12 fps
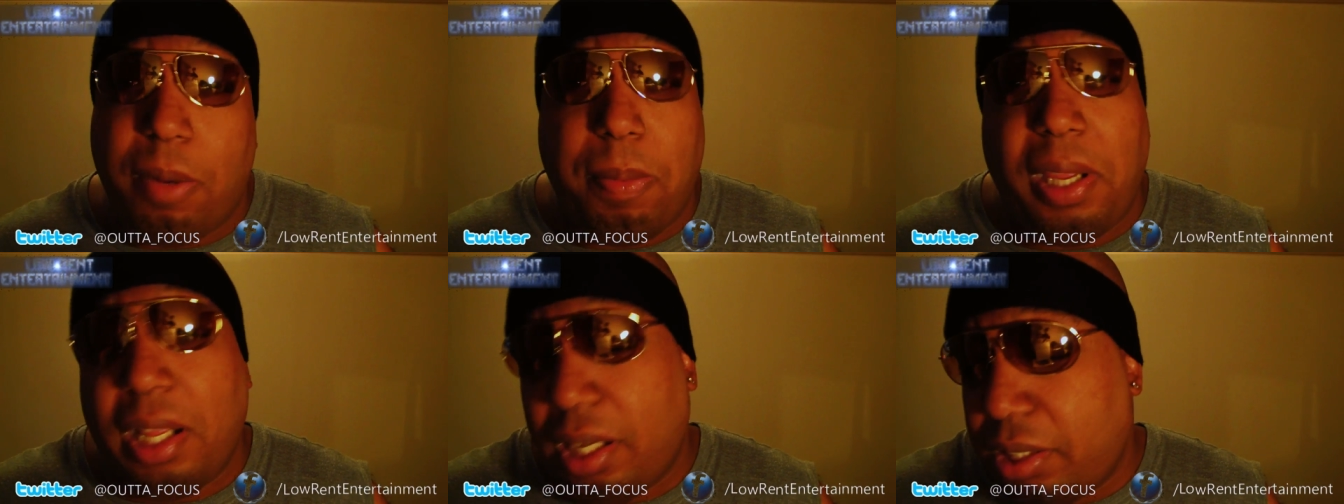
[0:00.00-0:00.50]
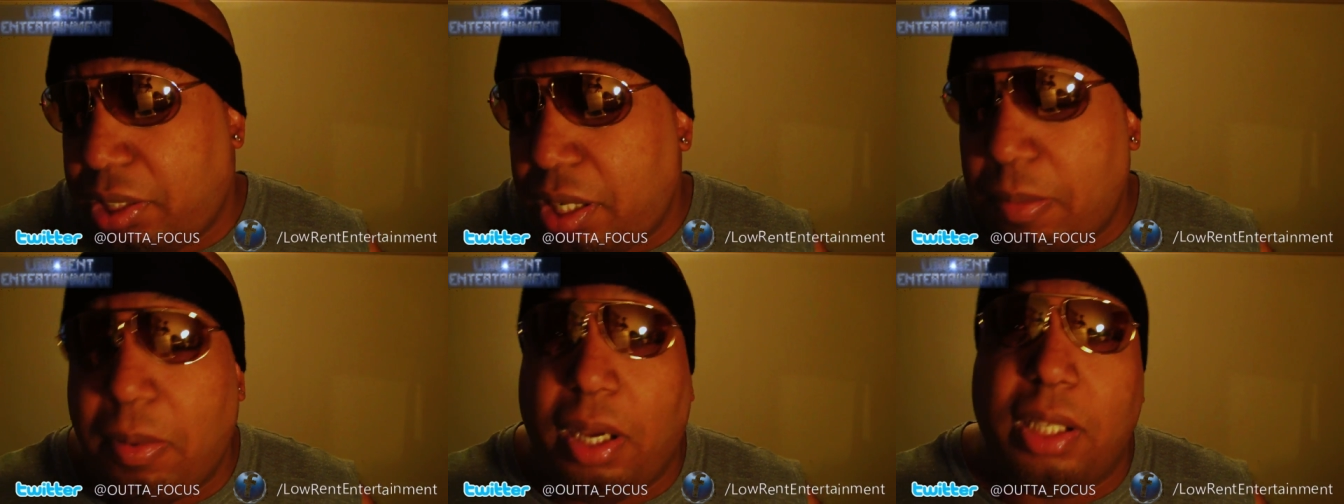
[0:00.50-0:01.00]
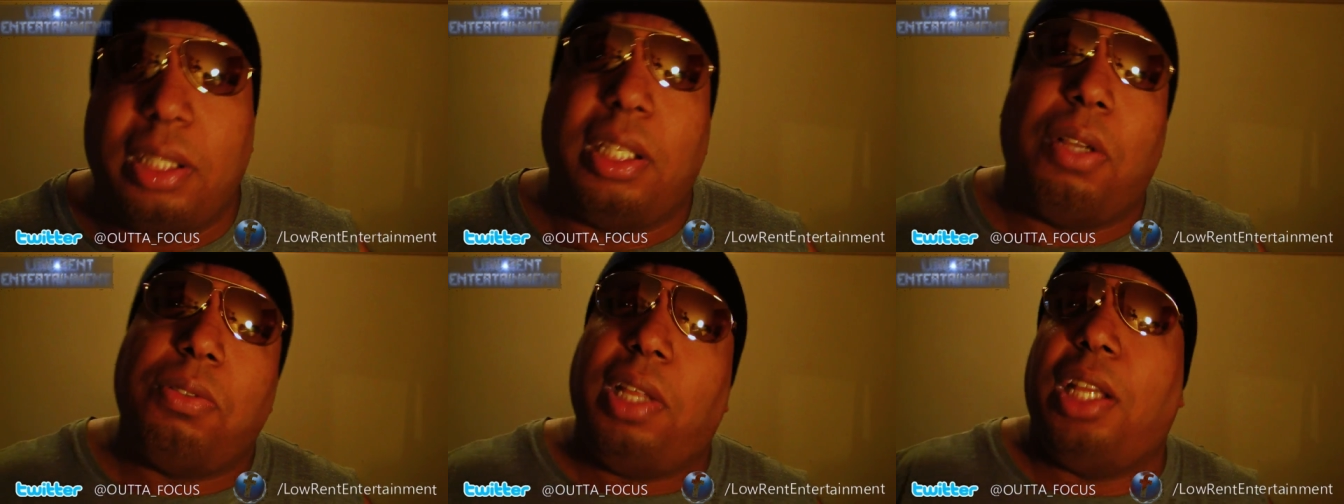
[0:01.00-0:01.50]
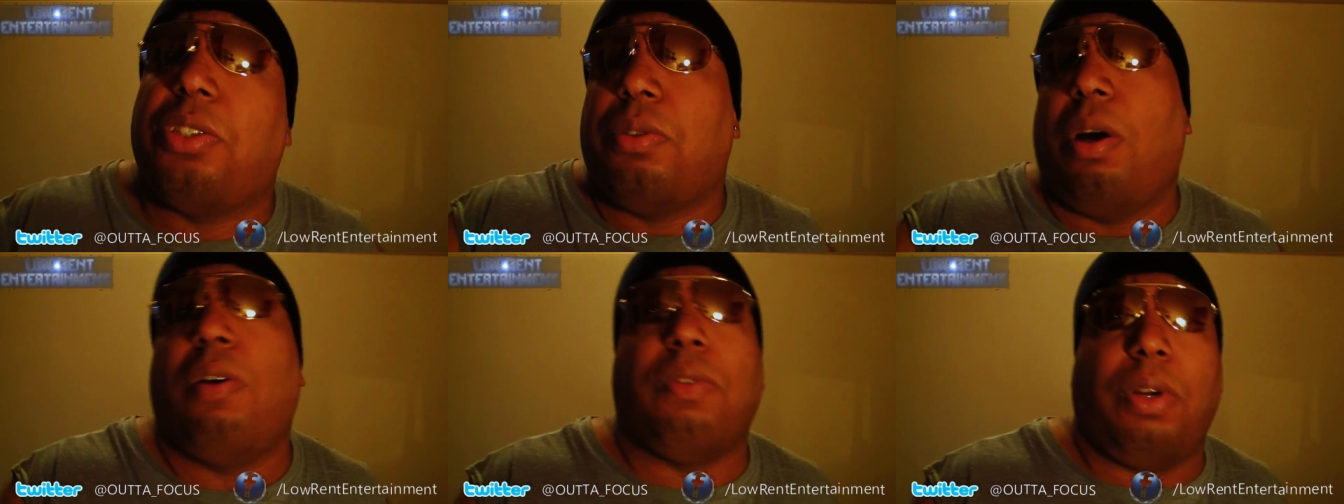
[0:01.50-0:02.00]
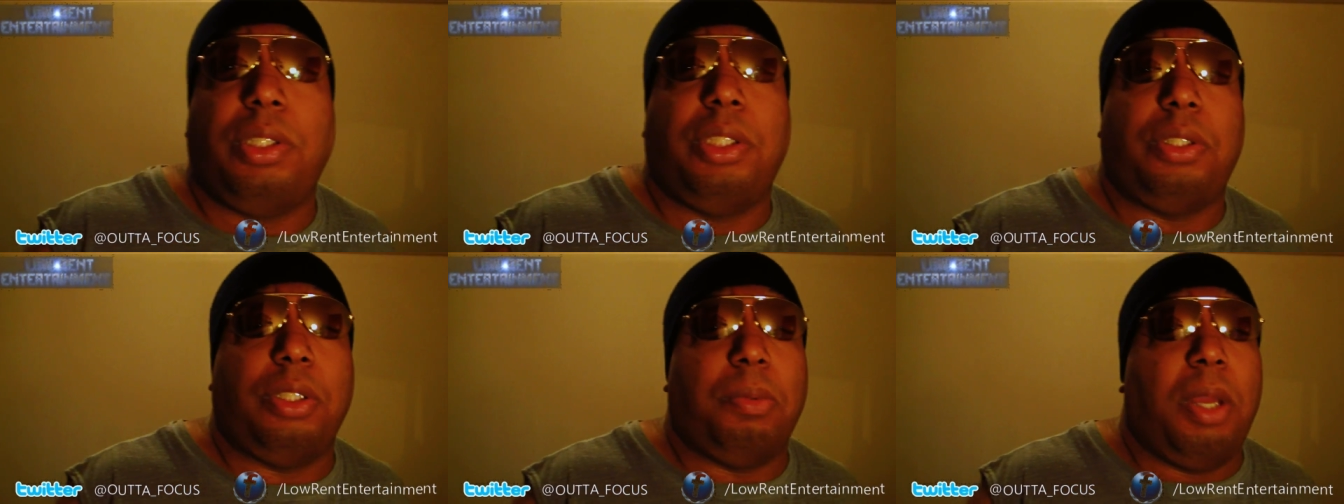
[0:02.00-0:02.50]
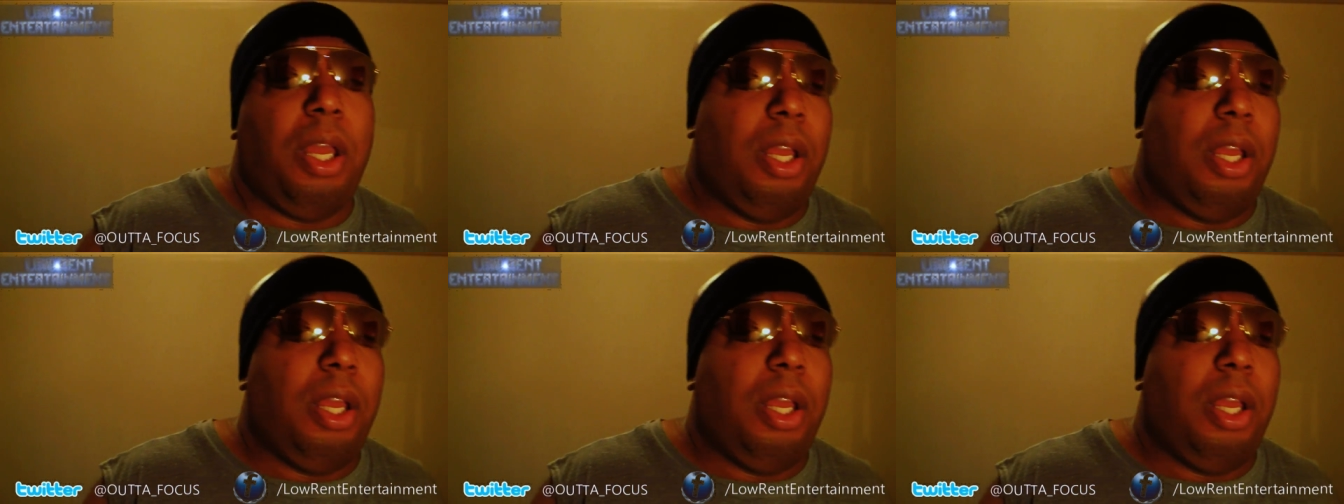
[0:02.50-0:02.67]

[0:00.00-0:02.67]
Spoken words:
to be like a chipmunk, those days are over on YouTube.